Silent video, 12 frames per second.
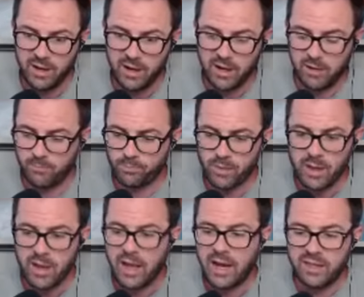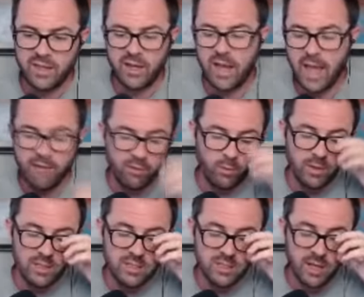Um, I think
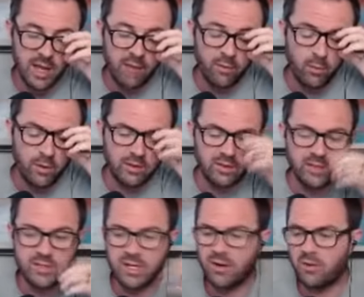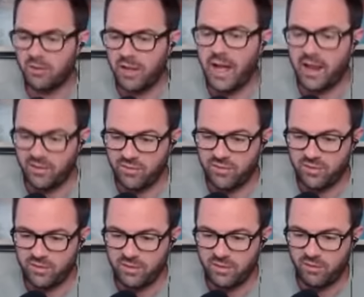everyone's everyone lives their own life,
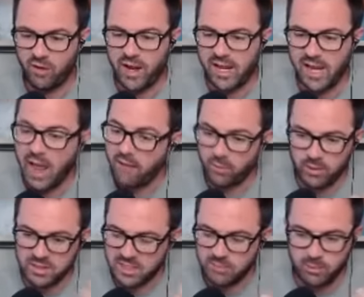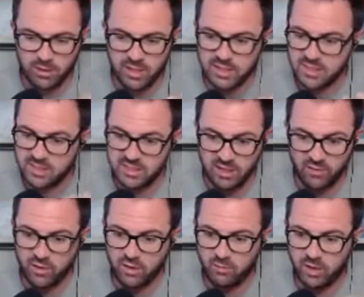right? And everyone's experience is
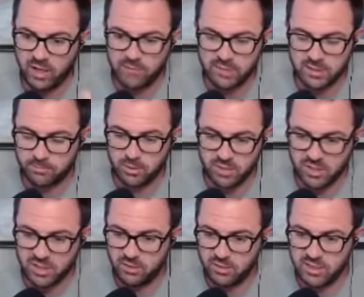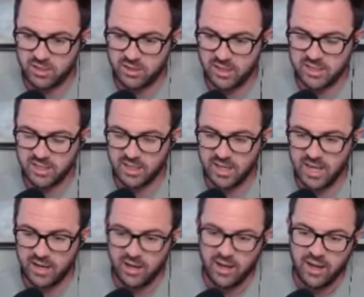different when it comes to persecution and things like
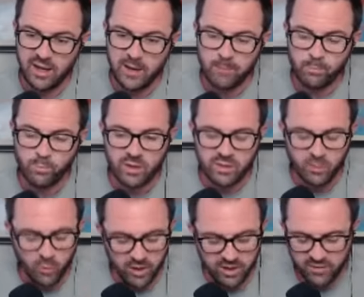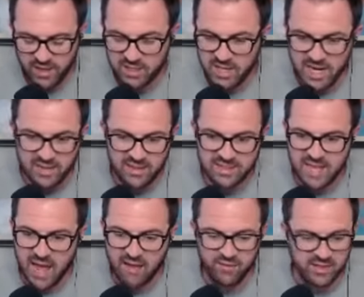that the one advantage atheists
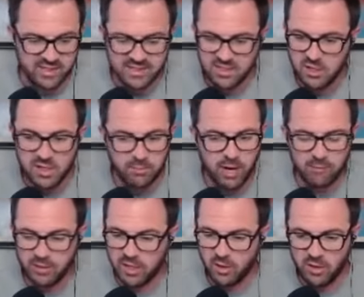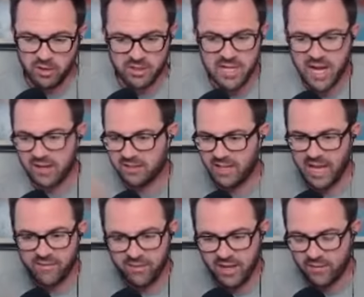have is you could probably go your entire
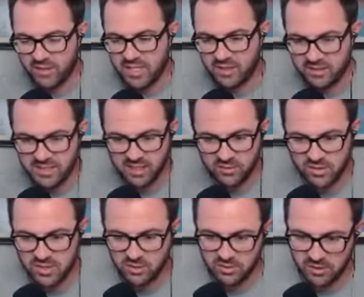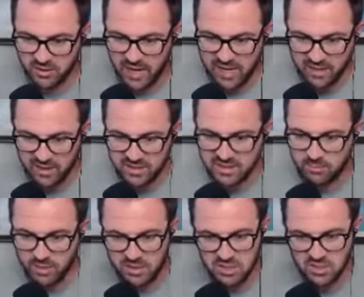life and never tell a single soul you're an atheist
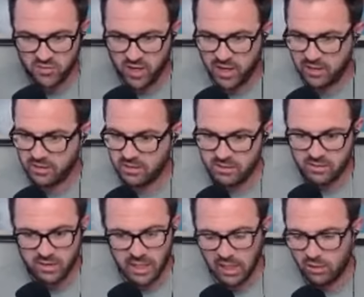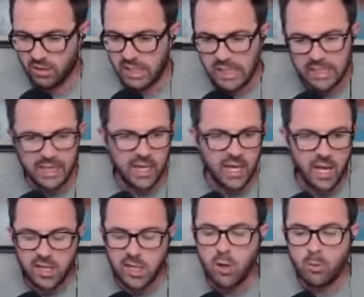and be just yeah. fine you know like
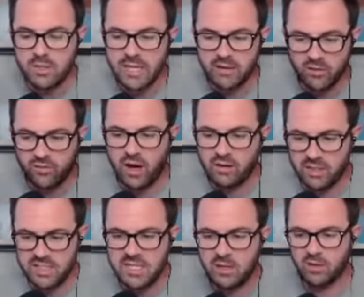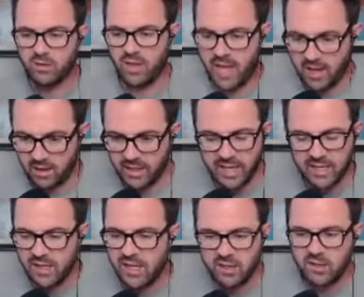you almost have to volunteer that like it,
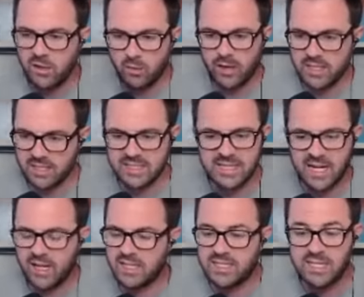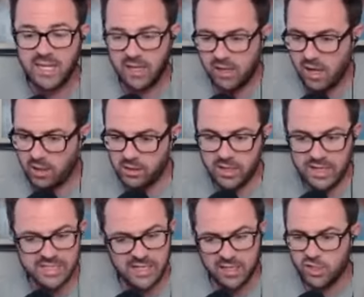it, no one has it's not a skin color
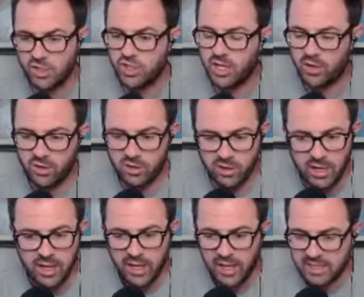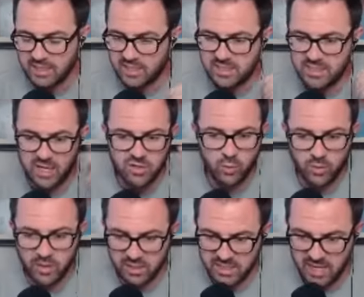it's not a gender it's not a sexual
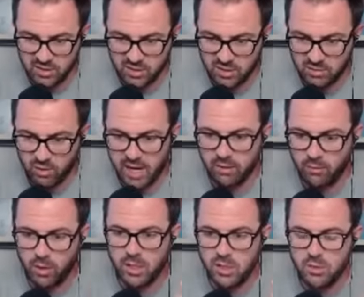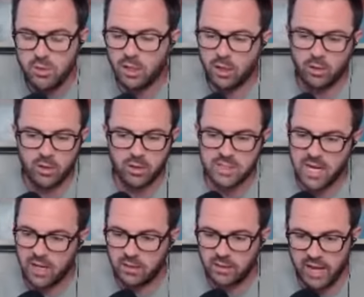orientation right where you can go your
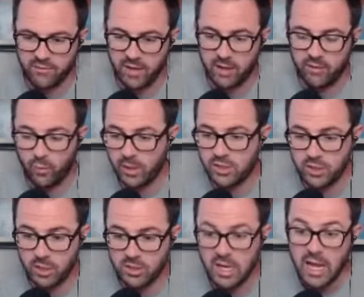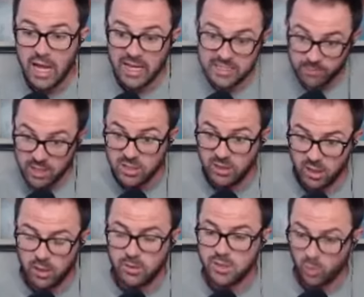entire life and avoid church especially in the
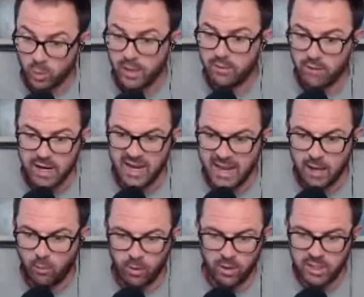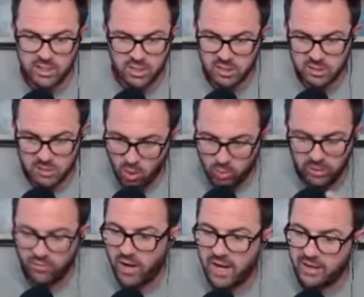culture we're in right now where it's just
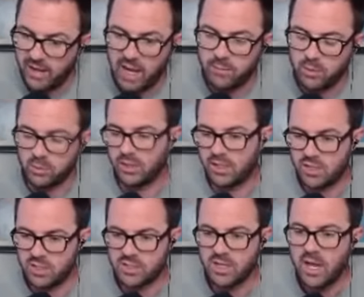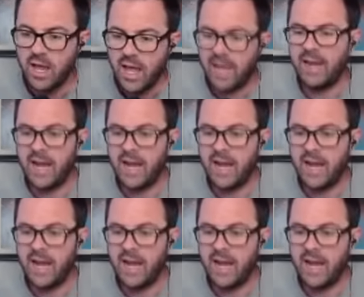totally fine to not be religious and yeah.